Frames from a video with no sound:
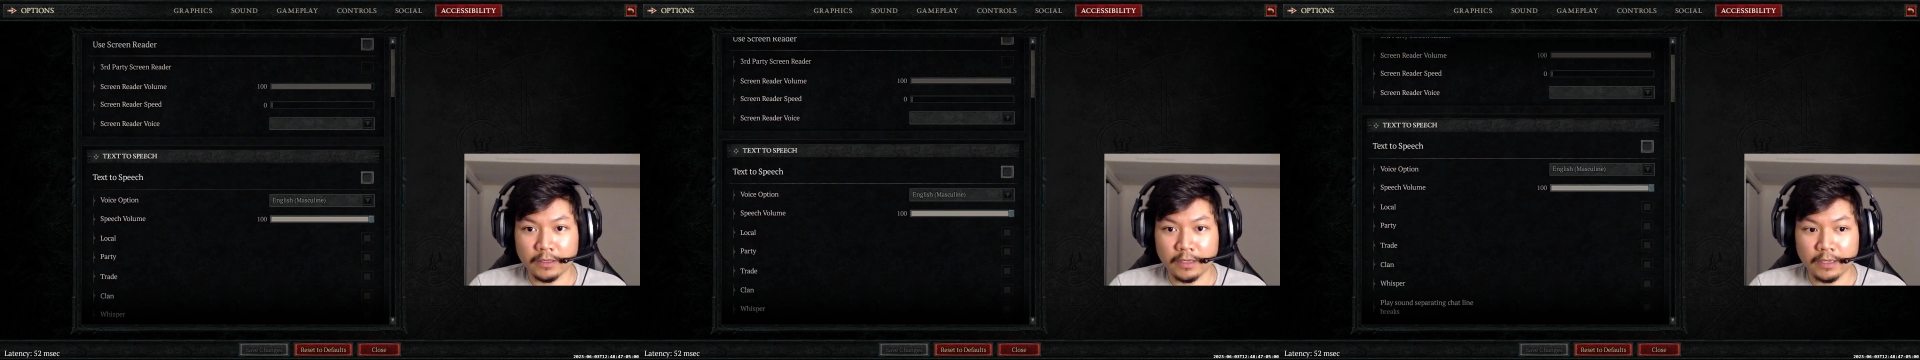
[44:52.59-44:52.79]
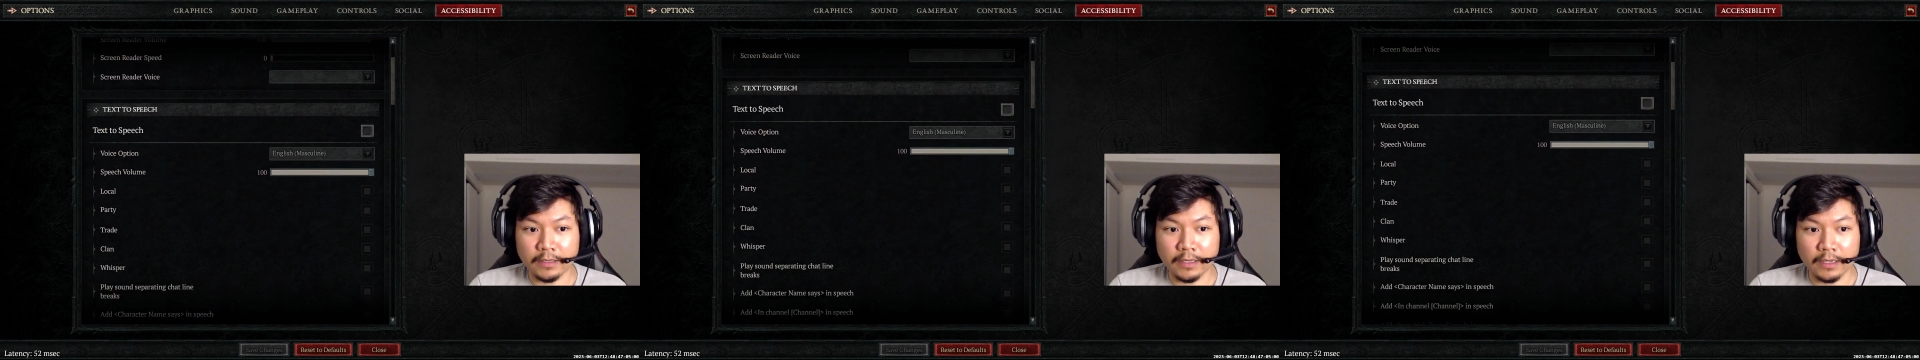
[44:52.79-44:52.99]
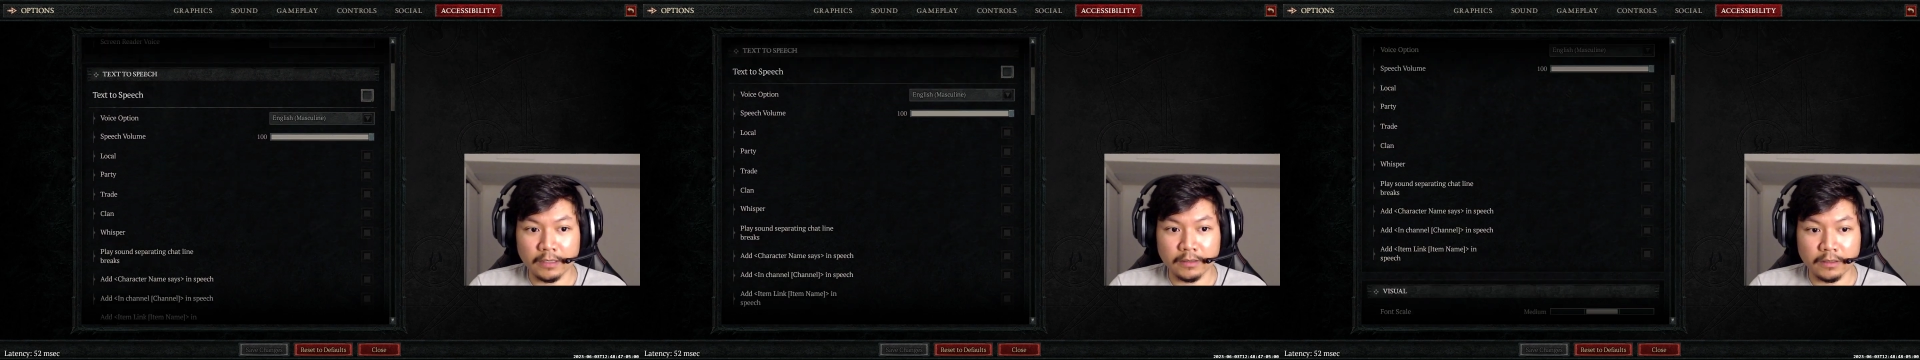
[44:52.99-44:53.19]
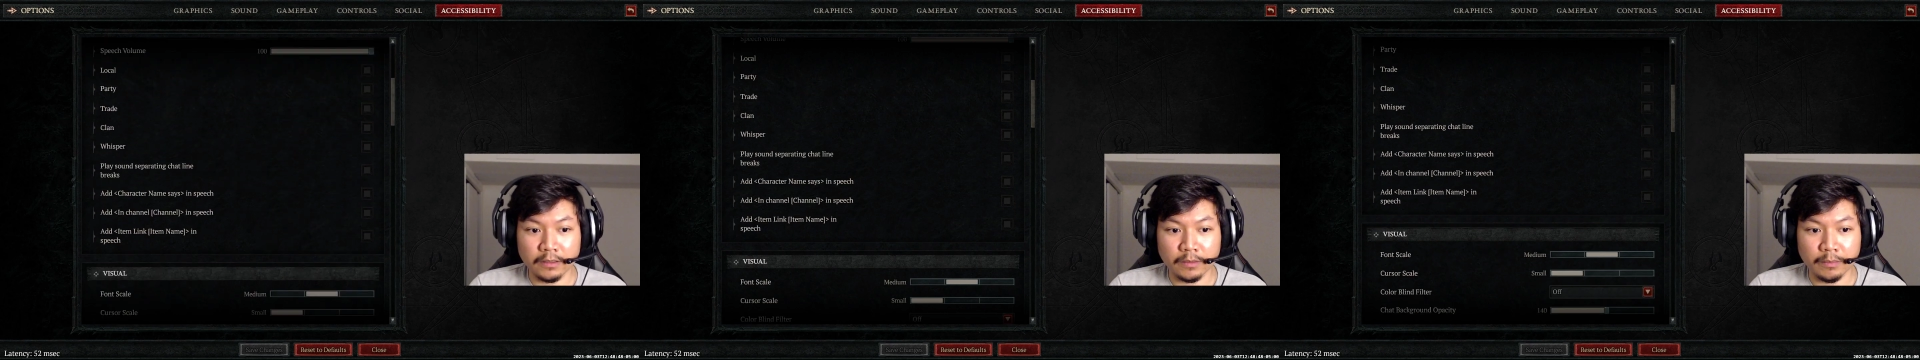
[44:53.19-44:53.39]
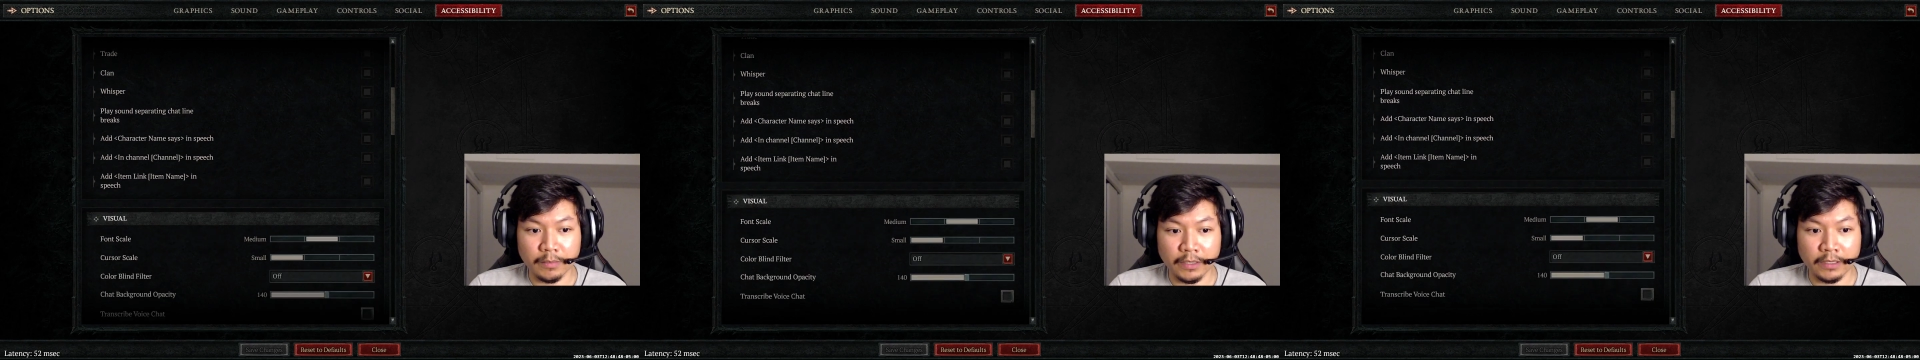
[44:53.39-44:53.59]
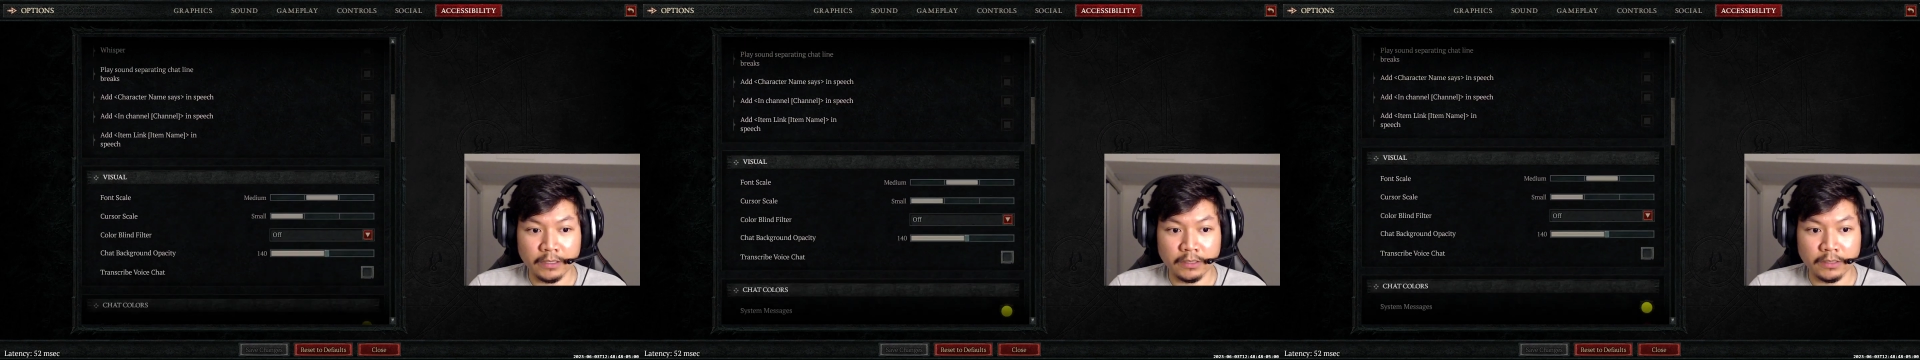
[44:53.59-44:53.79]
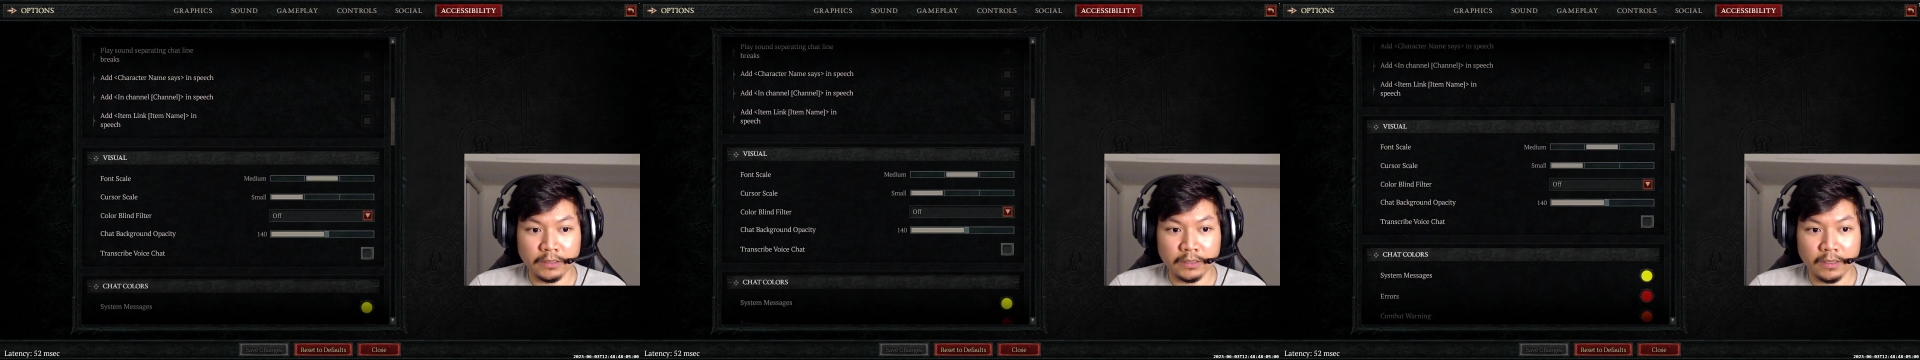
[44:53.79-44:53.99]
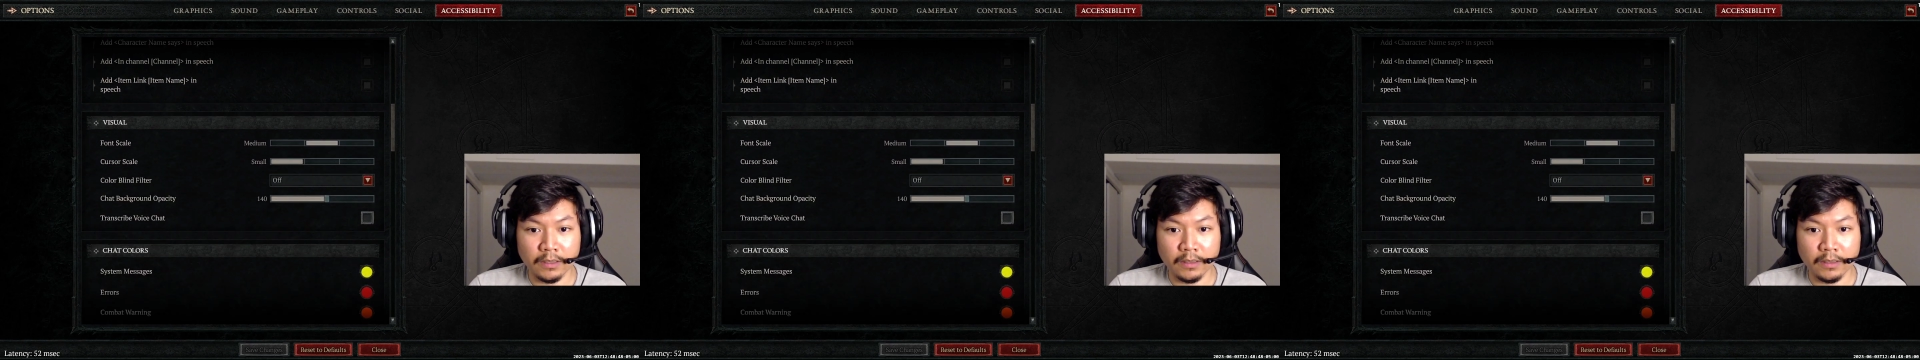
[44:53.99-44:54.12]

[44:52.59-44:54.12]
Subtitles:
you got text to speech,